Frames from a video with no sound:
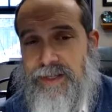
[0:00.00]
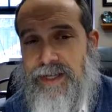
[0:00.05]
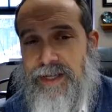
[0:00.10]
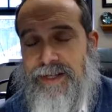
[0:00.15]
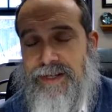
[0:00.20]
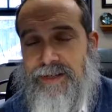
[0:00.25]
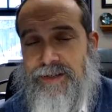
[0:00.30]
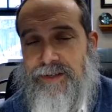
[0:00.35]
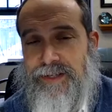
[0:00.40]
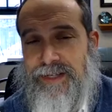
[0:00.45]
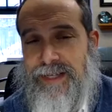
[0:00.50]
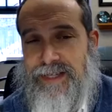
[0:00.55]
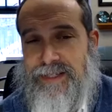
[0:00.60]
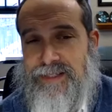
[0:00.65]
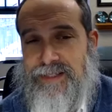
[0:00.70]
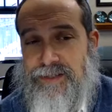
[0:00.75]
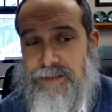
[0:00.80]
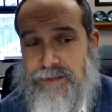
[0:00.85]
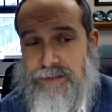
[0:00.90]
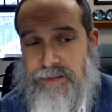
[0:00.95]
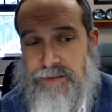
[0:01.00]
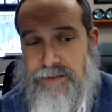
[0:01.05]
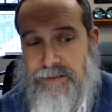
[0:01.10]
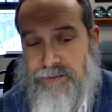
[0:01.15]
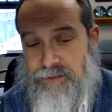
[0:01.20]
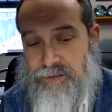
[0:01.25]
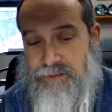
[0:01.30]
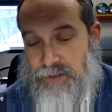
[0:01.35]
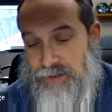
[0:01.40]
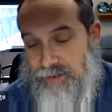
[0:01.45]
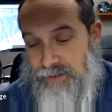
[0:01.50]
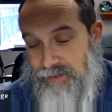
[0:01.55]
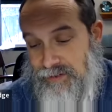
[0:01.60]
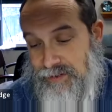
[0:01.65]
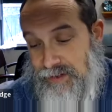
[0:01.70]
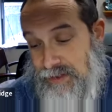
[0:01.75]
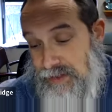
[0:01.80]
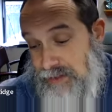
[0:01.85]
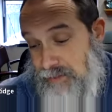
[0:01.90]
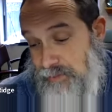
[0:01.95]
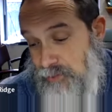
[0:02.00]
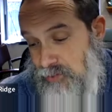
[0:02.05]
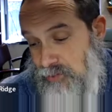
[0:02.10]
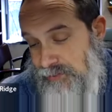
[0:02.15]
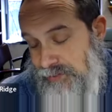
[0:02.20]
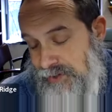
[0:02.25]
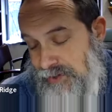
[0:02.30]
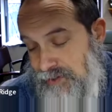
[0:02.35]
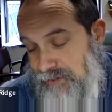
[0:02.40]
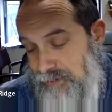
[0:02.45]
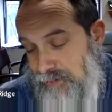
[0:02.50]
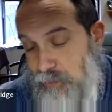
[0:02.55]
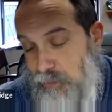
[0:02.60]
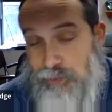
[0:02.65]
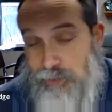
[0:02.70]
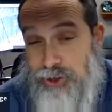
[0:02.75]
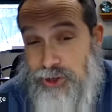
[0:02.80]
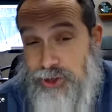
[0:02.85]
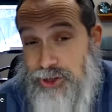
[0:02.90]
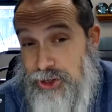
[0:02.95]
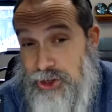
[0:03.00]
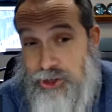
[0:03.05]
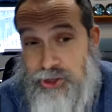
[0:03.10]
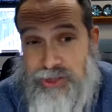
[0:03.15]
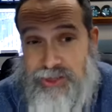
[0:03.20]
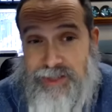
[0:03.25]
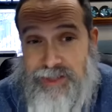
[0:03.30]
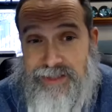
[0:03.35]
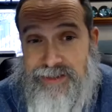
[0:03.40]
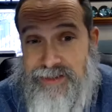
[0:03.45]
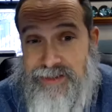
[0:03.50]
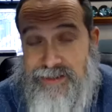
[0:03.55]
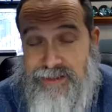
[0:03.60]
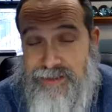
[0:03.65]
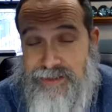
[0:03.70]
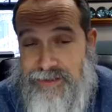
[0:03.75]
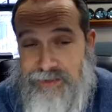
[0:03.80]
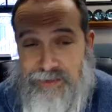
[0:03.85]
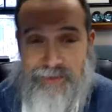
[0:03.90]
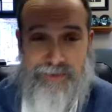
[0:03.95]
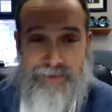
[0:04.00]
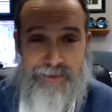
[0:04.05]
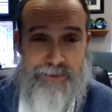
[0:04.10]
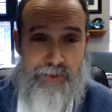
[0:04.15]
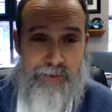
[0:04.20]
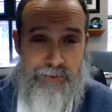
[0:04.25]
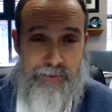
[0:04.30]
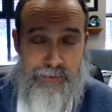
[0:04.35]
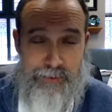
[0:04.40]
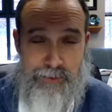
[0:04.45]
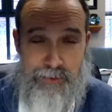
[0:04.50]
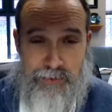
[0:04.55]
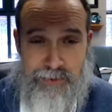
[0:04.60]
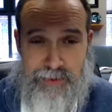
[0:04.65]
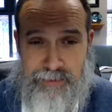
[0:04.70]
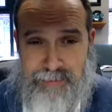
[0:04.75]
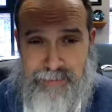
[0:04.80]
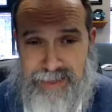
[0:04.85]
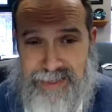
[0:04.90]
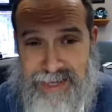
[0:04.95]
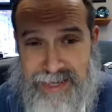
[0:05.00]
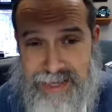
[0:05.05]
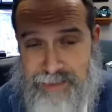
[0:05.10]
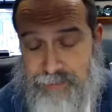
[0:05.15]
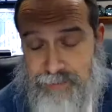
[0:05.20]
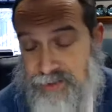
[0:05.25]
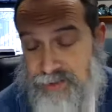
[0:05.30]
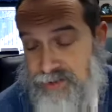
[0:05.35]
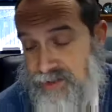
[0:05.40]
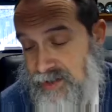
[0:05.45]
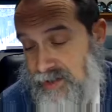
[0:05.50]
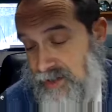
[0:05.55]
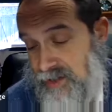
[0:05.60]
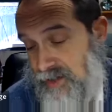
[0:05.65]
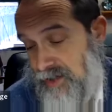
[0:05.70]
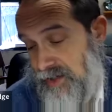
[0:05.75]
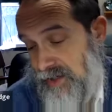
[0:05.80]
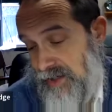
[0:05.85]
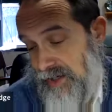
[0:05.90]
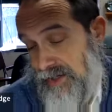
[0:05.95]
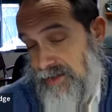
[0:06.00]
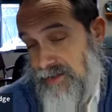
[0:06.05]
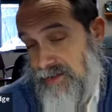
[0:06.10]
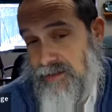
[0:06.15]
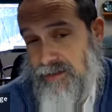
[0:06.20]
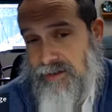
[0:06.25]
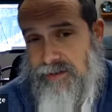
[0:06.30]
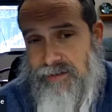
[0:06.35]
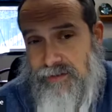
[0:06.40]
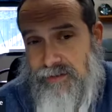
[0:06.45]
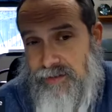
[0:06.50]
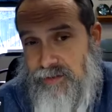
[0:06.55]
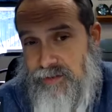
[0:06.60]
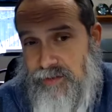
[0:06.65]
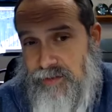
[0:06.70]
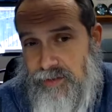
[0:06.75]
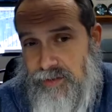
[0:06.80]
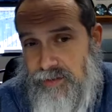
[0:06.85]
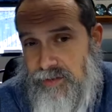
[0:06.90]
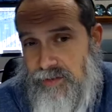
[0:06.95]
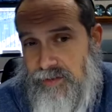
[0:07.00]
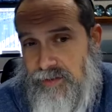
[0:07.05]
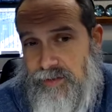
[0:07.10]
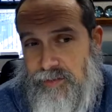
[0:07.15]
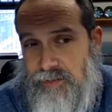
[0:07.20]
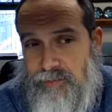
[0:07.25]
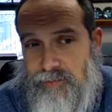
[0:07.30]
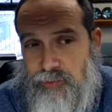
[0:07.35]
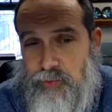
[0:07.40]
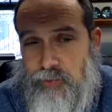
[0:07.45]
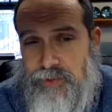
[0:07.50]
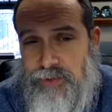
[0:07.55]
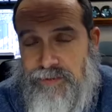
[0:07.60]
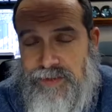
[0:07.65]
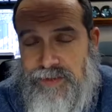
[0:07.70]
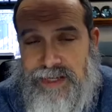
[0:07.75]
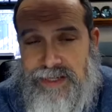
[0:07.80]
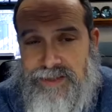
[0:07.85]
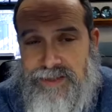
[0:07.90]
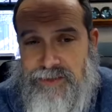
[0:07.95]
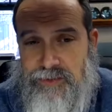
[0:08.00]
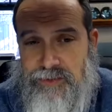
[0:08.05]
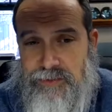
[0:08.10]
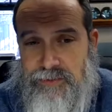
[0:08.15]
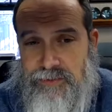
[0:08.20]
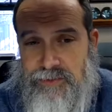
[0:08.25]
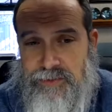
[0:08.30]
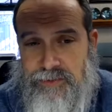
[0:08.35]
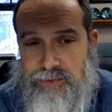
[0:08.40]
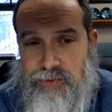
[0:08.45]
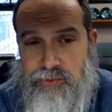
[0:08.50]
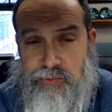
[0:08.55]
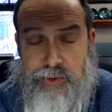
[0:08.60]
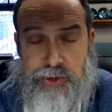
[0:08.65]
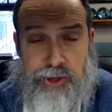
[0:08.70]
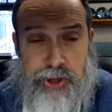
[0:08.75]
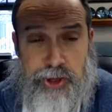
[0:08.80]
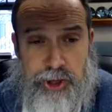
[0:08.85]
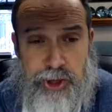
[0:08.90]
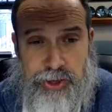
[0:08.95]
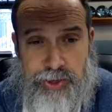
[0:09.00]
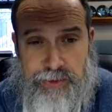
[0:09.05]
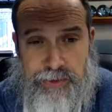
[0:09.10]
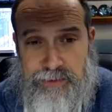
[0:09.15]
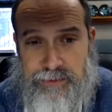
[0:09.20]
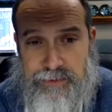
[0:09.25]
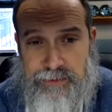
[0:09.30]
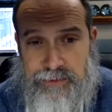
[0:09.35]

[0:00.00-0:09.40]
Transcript: And chazir, the, the Hebrew of it, if you were just looking at this and you didn't know it was talking about animals, chazir, the, the, the root of that is to, to return